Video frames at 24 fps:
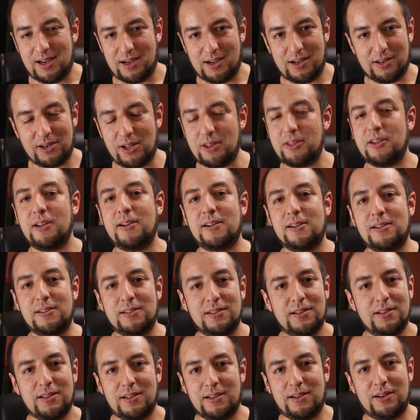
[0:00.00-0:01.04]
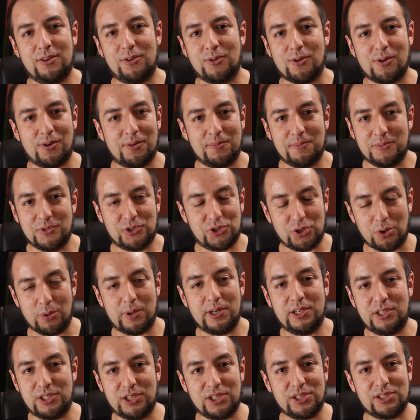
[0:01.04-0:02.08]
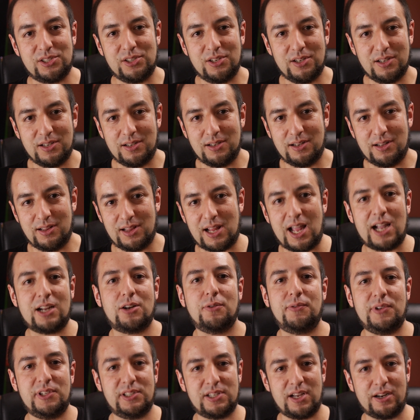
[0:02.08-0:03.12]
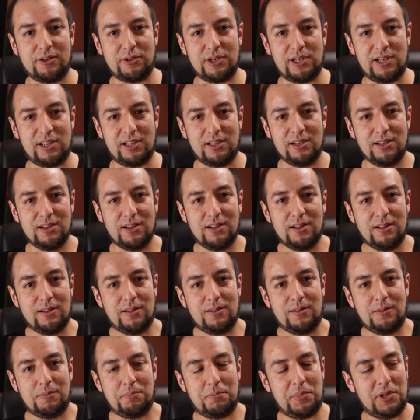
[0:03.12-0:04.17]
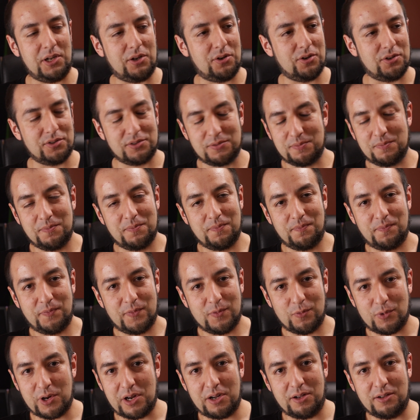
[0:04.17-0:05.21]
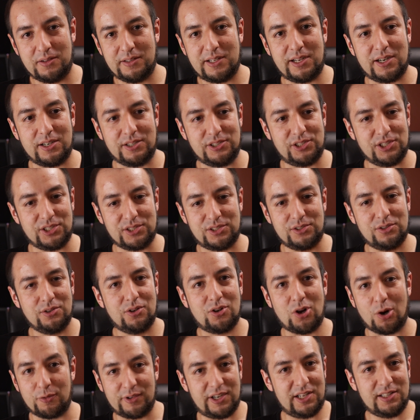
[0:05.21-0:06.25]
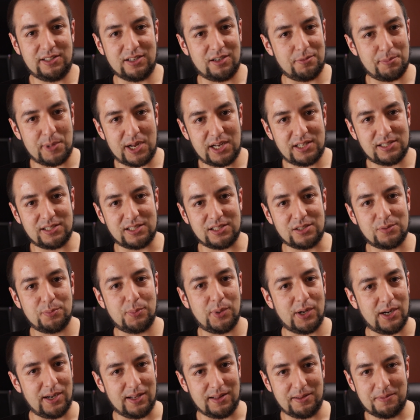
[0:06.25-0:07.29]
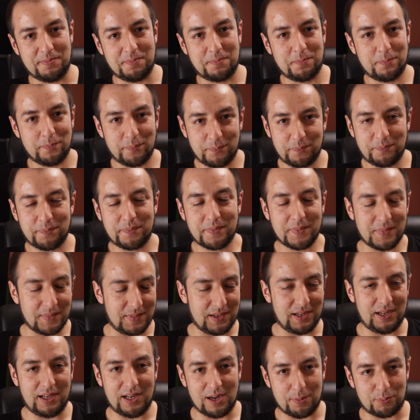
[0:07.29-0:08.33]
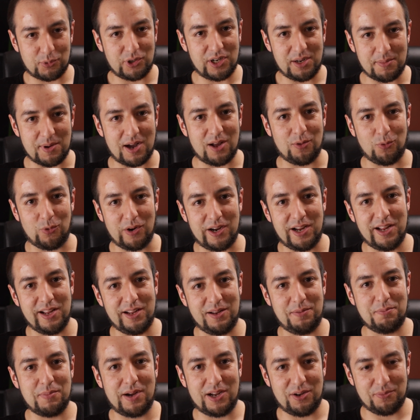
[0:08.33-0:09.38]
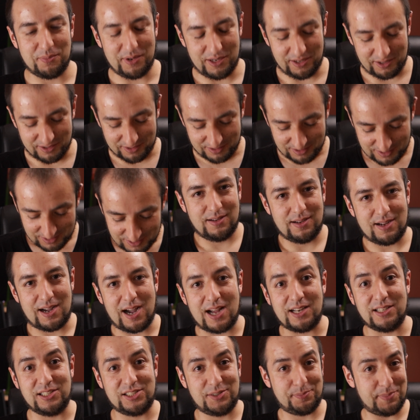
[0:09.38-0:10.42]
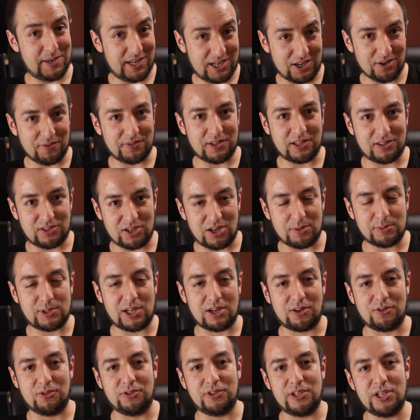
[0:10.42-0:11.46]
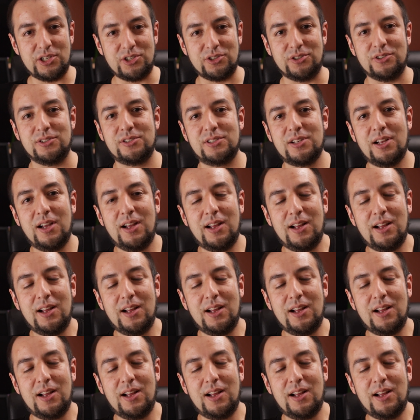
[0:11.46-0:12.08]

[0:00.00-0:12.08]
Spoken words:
unethical, or showing just lack of integrity, because, well, they are just covering their bases, but in a pretty bad way, in my opinion. And speaking of the terms and conditions,